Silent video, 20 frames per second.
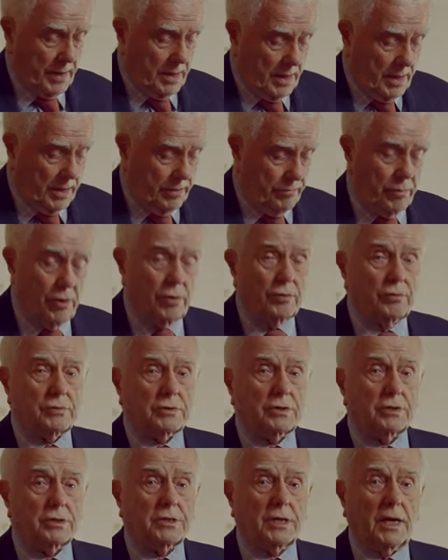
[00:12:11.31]
He wrote
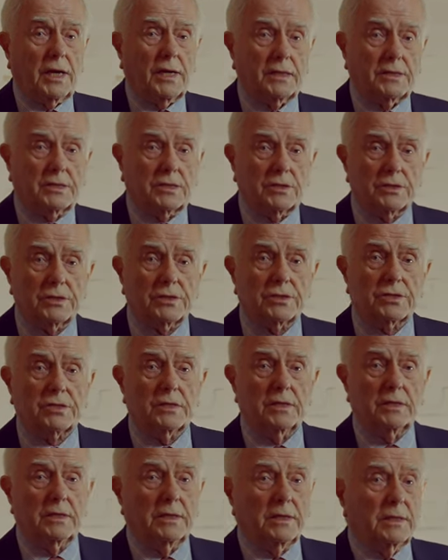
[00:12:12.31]
to
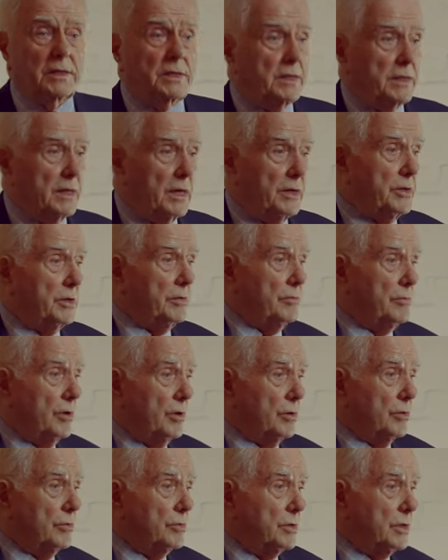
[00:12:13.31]
Titus and he
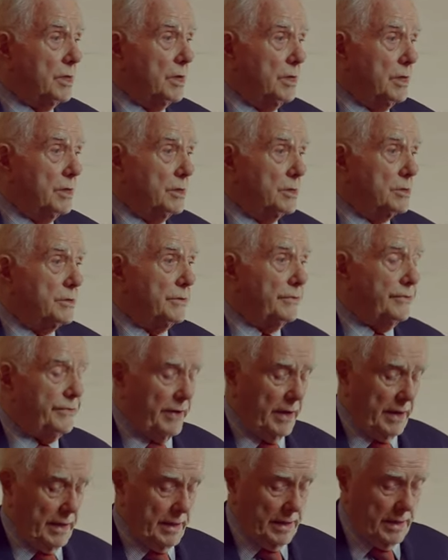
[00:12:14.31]
wrote to
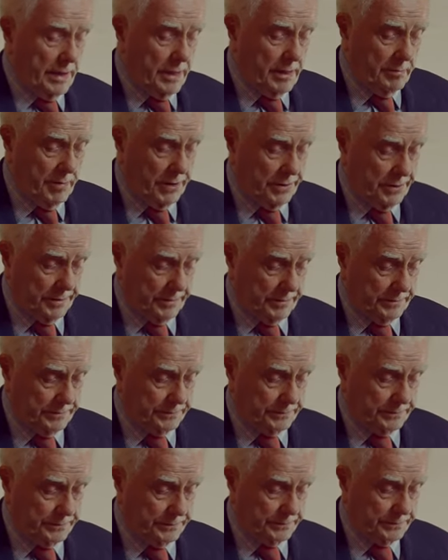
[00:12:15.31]
Philemon.
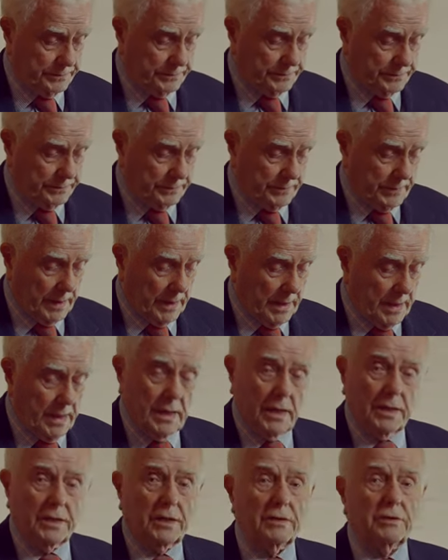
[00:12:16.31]

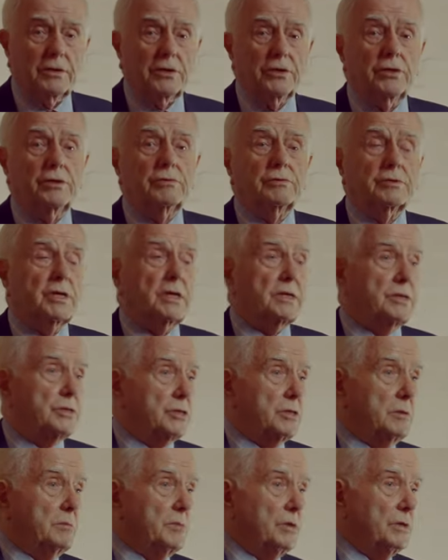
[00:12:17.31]
And in the New
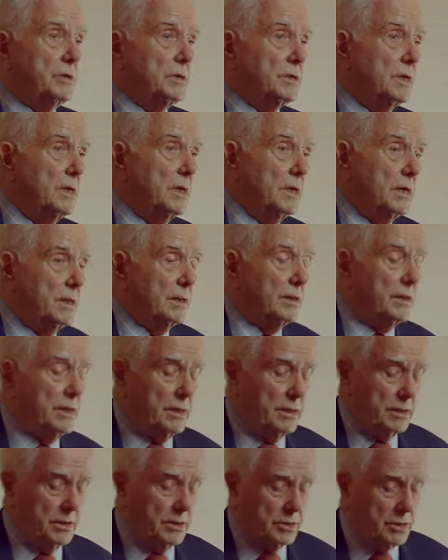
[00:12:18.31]
Testament,
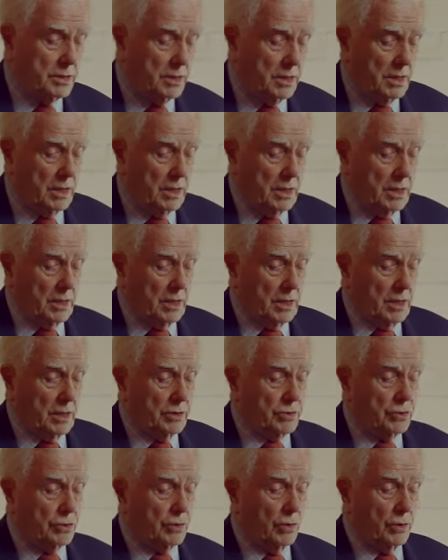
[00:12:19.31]
these
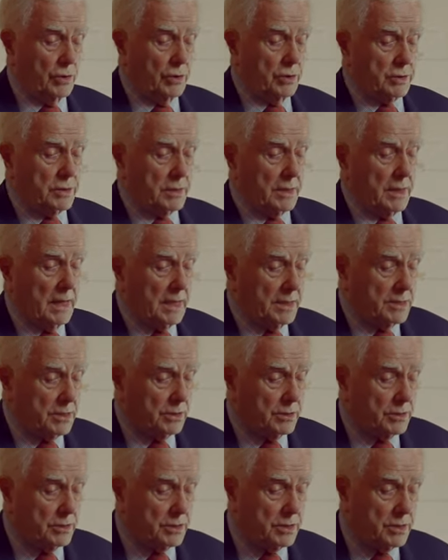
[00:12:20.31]
short
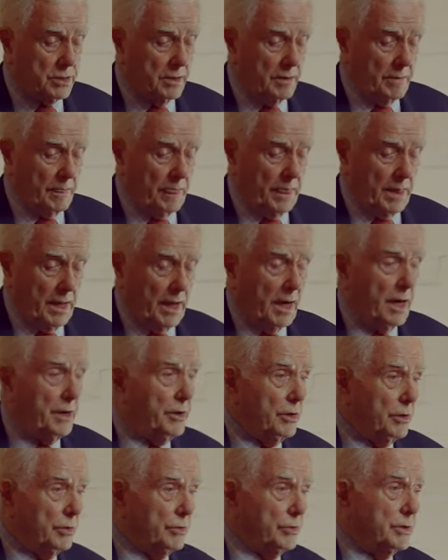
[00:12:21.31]
letters are
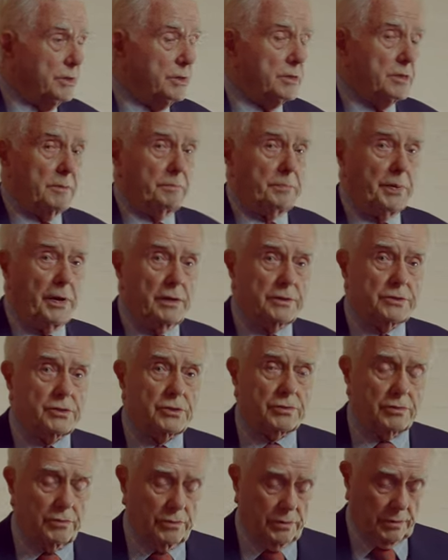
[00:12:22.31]
known as the
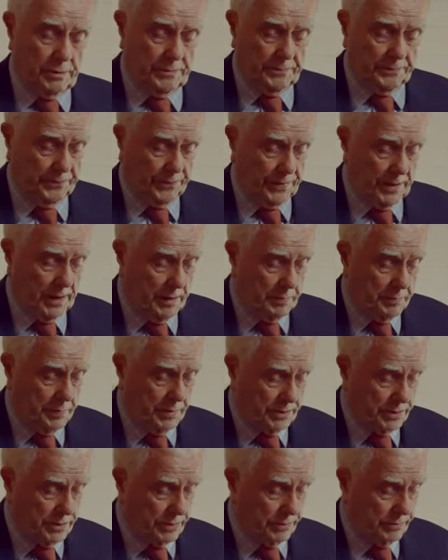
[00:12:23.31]
pastoral
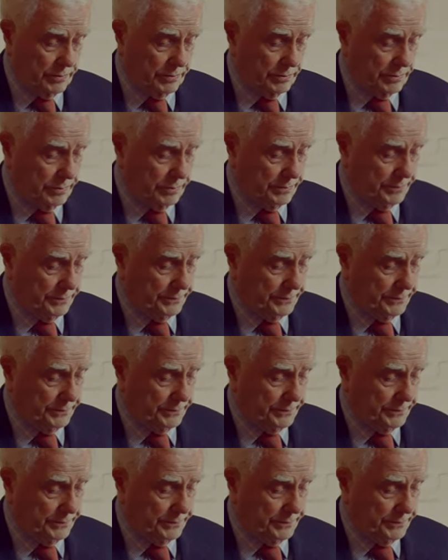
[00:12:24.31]
epistles.